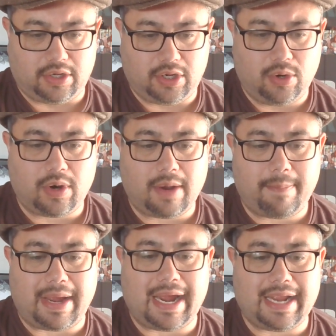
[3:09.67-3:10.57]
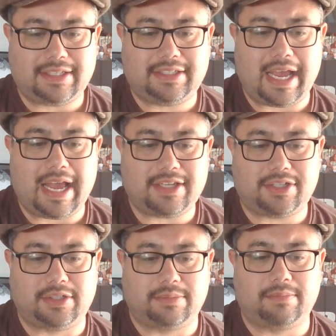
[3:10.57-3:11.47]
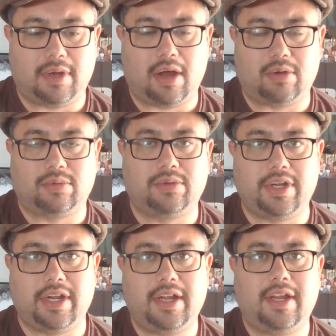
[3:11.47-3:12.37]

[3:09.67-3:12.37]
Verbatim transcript: You are my testimony.